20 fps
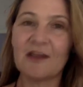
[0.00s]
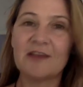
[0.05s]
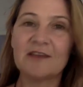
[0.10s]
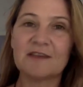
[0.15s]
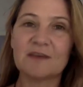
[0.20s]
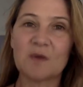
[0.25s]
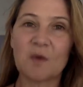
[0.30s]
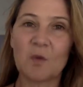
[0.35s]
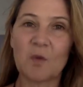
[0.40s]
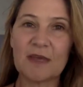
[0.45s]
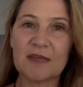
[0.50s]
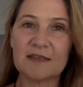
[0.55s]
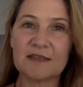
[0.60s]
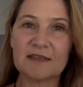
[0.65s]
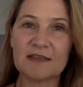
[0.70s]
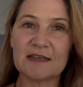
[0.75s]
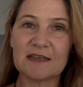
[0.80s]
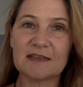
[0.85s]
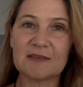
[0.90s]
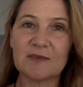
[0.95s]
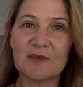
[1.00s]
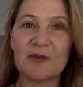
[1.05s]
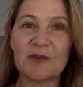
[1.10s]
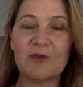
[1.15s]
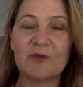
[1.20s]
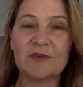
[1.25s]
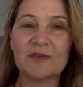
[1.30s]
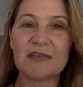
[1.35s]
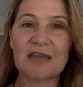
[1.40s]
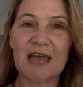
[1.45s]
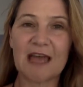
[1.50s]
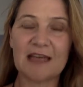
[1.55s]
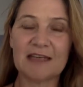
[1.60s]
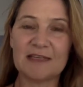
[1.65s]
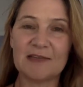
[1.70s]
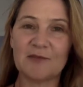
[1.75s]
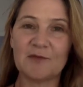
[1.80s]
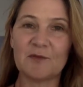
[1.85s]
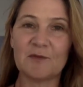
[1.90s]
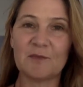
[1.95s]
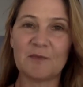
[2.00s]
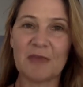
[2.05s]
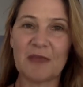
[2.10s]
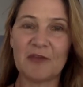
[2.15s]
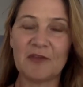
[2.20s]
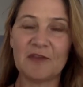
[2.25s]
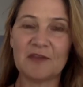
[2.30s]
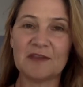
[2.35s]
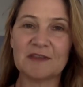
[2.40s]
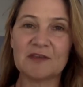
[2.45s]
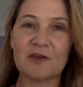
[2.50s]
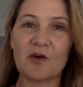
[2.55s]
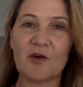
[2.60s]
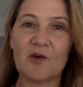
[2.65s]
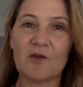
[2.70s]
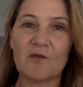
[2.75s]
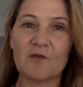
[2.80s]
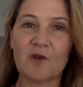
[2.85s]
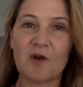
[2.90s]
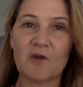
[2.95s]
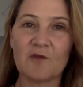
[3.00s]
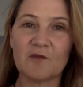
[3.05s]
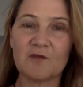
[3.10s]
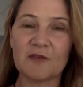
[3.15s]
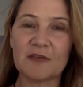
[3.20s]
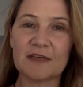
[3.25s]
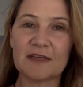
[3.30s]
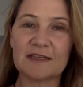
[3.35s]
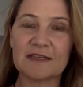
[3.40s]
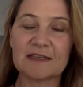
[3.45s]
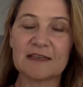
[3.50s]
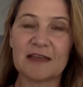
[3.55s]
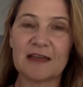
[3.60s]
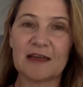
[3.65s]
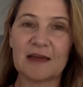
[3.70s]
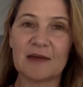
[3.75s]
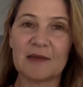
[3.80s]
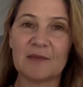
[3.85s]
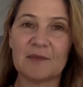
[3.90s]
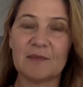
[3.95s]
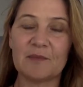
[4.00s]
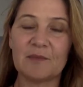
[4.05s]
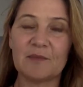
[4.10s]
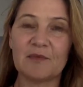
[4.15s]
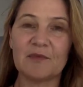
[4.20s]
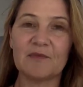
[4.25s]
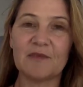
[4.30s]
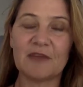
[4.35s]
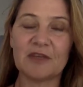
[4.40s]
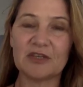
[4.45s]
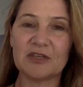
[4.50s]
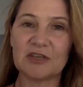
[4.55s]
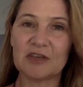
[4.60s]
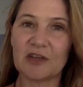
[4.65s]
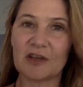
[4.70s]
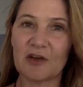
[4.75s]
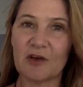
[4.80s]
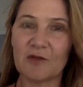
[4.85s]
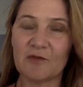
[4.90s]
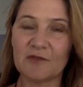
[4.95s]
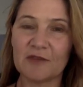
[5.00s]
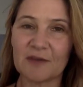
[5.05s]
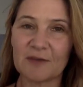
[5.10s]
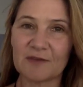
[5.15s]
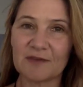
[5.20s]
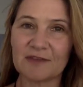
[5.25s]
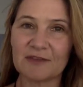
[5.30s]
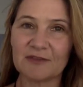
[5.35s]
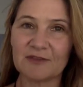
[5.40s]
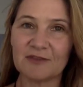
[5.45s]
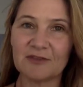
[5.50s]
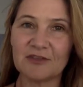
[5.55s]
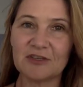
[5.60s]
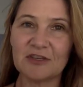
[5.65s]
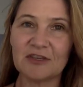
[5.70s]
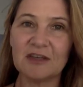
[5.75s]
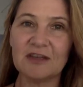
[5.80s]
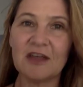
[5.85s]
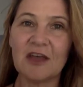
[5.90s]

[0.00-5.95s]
So in week 6, we looked at different methods of conflict prevention and conflict resolution.